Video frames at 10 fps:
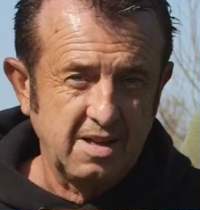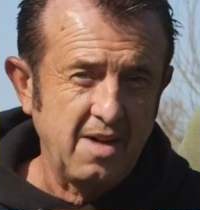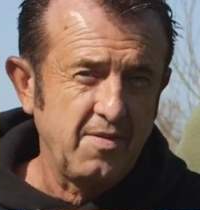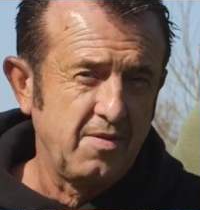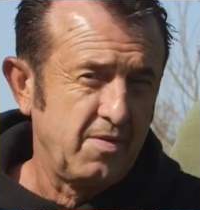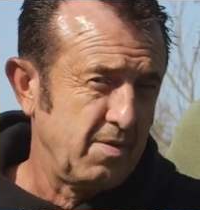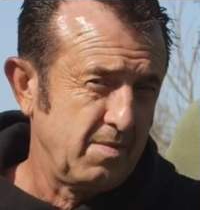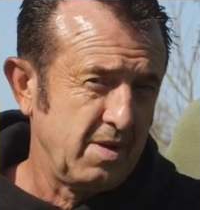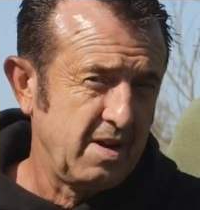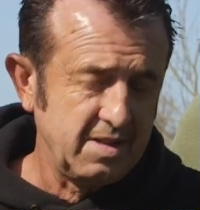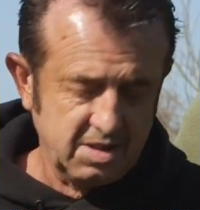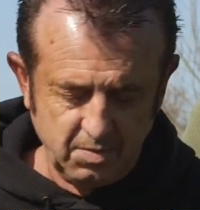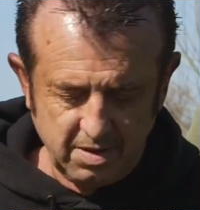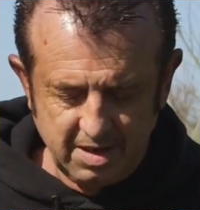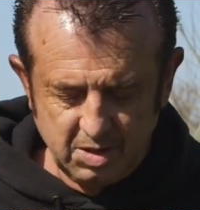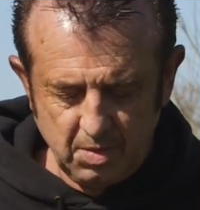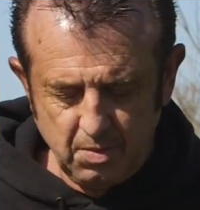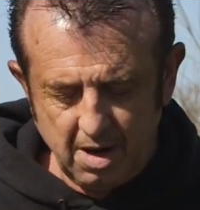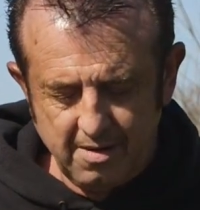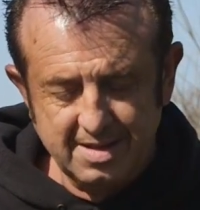gaffer from Enterprise, we
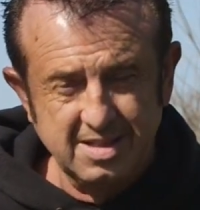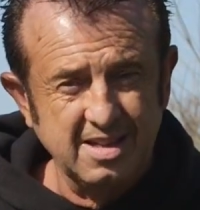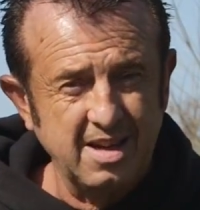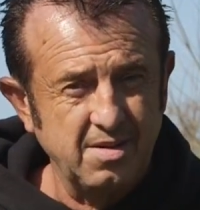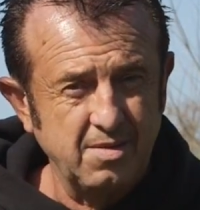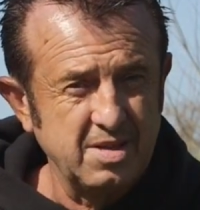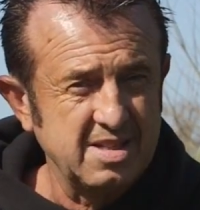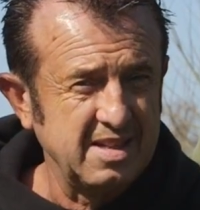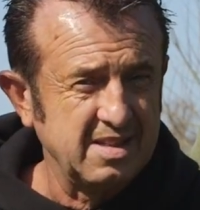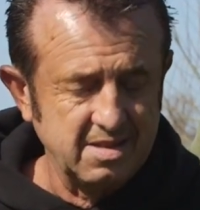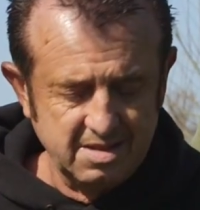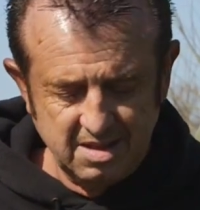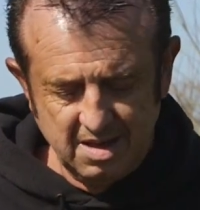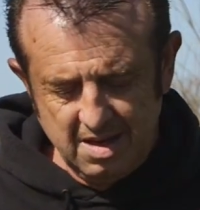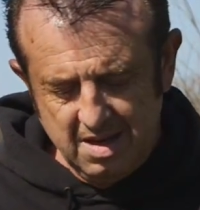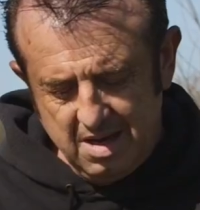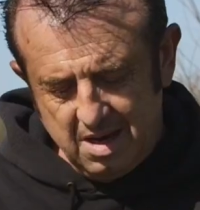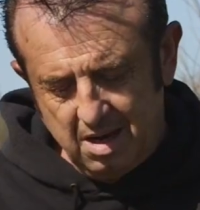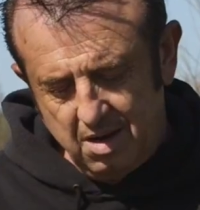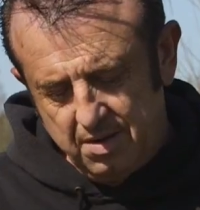put our heads together and we said that
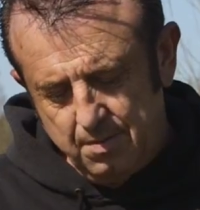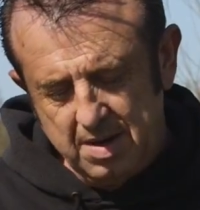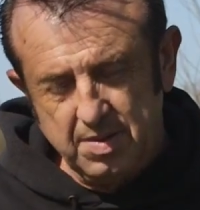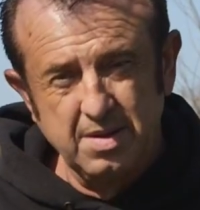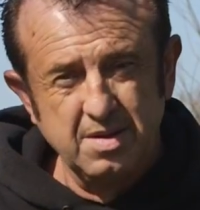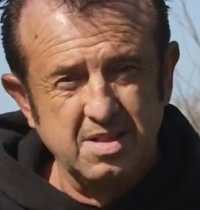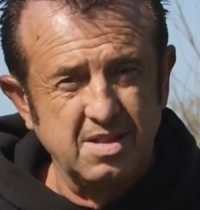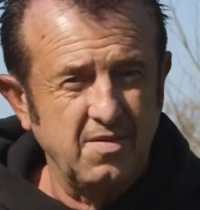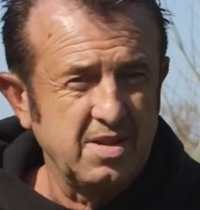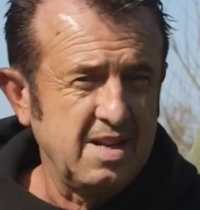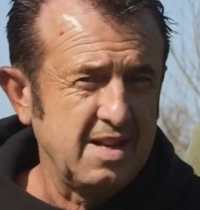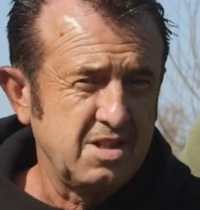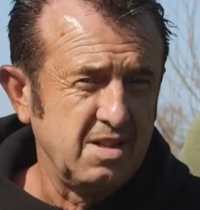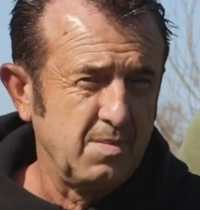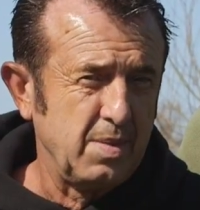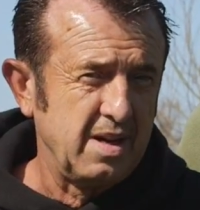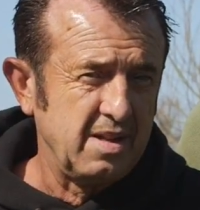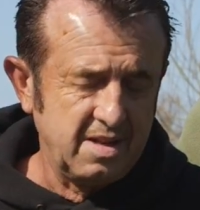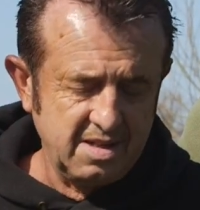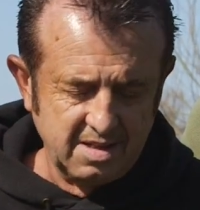a lot of the methods of attaching the bait
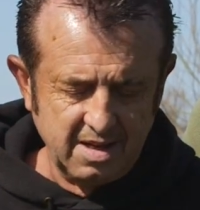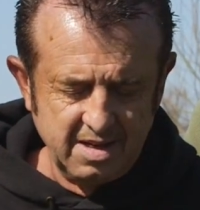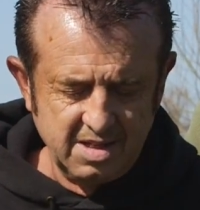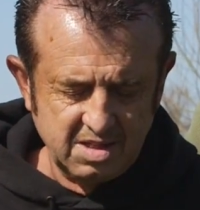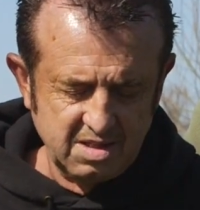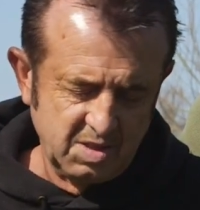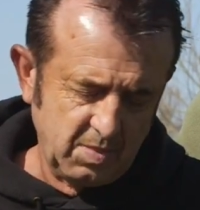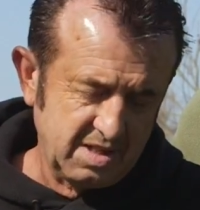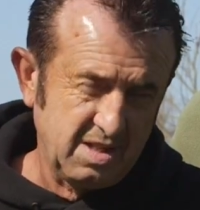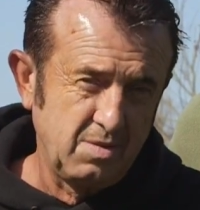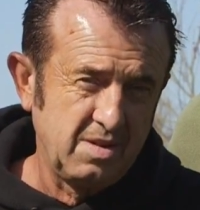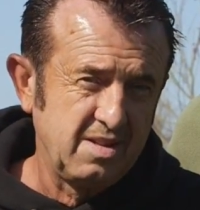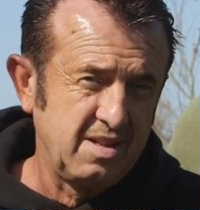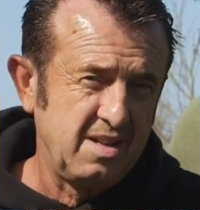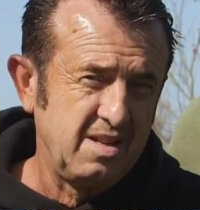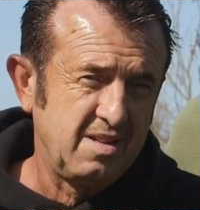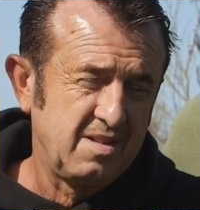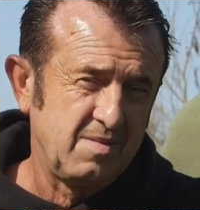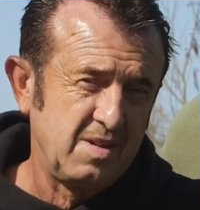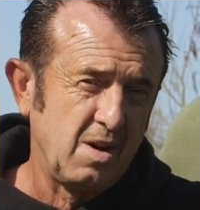these days, especially with the,
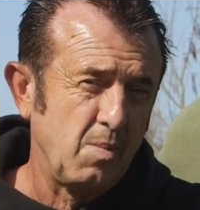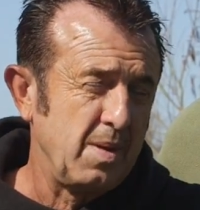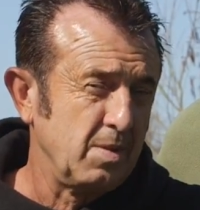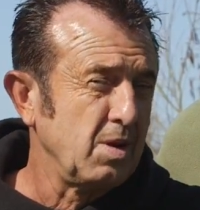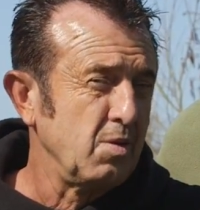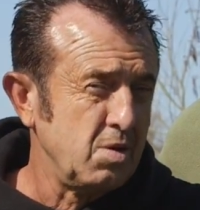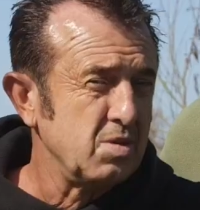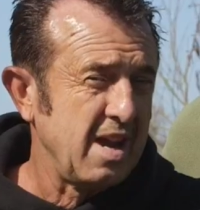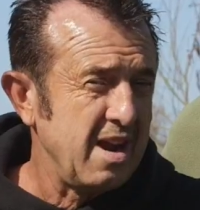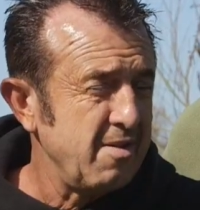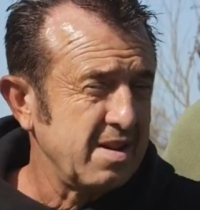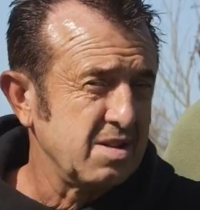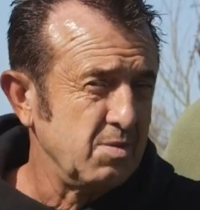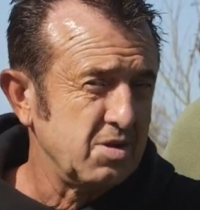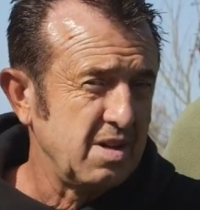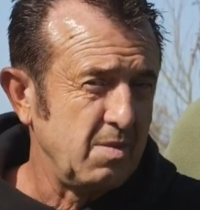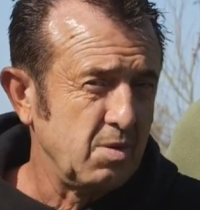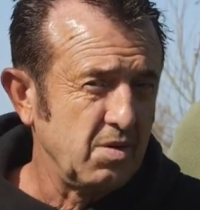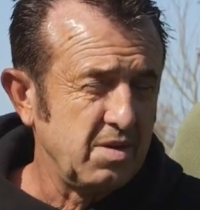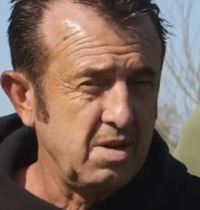people don't use hair rigs so much
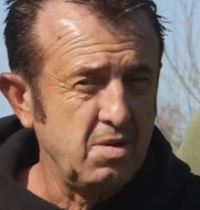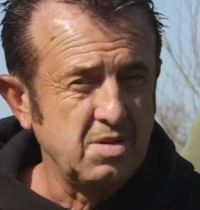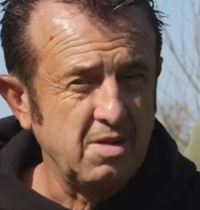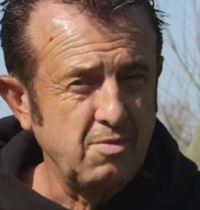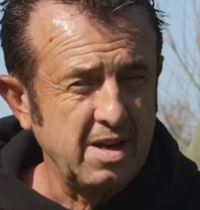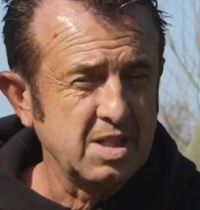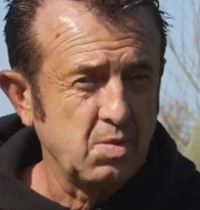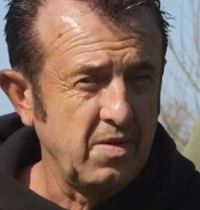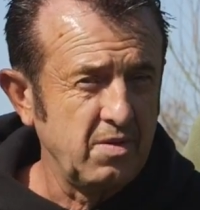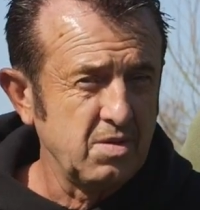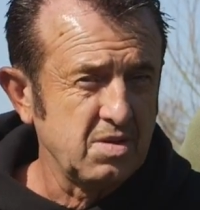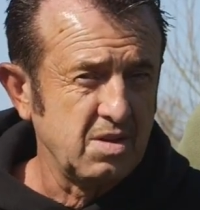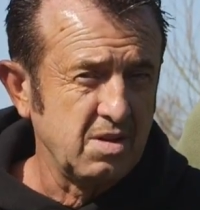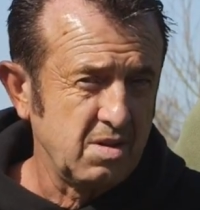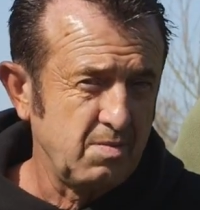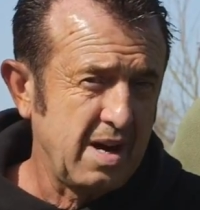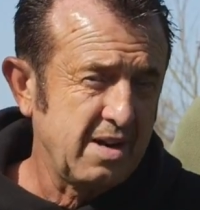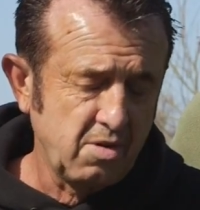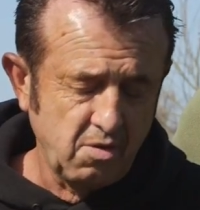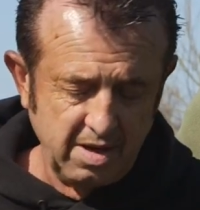anymore, they're using ring swivels or
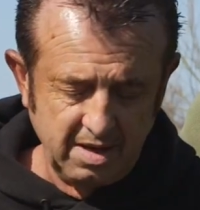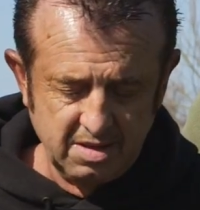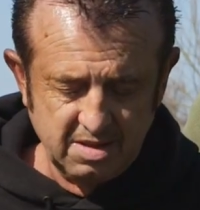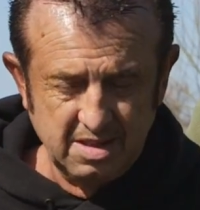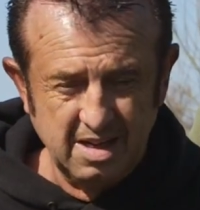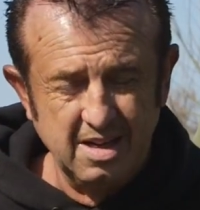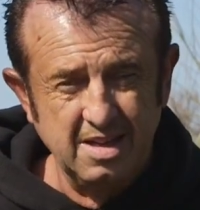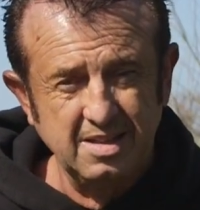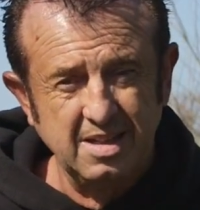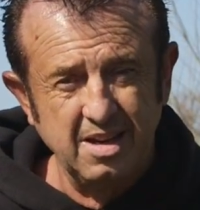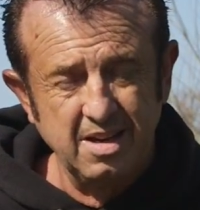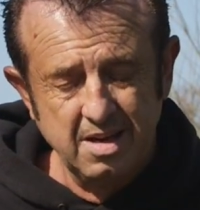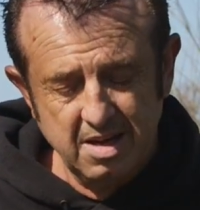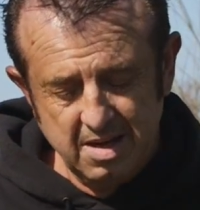micro rings. And